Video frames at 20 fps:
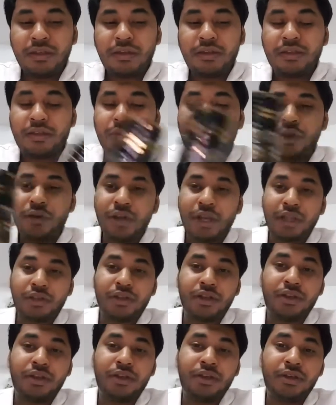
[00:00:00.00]
So you can
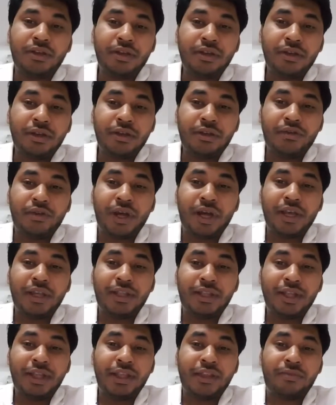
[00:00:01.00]
actually try
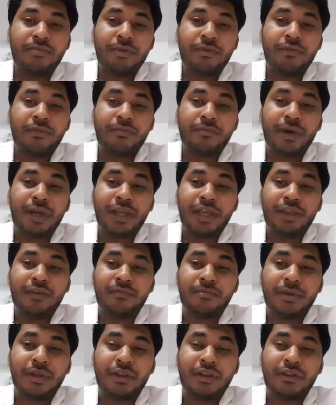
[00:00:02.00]
this before buying
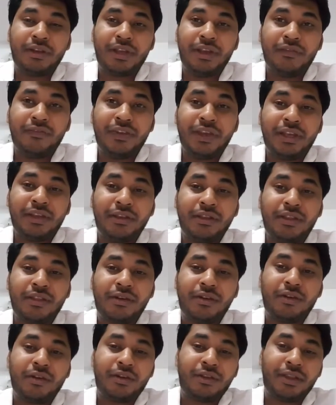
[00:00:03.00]
Invictus,
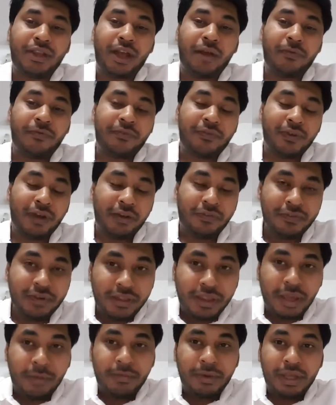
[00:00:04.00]
or after
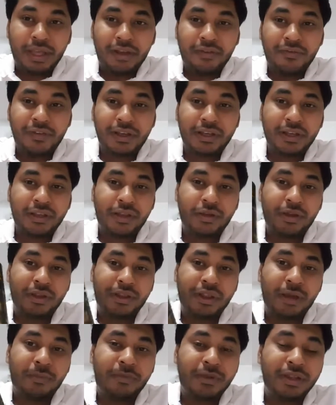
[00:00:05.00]
sampling Invictus, you can
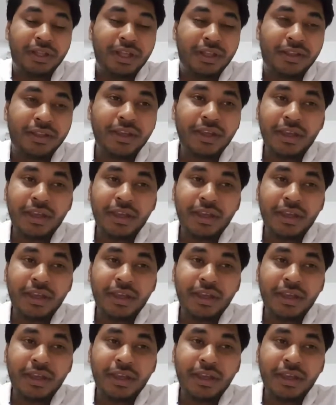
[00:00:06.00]
sample this.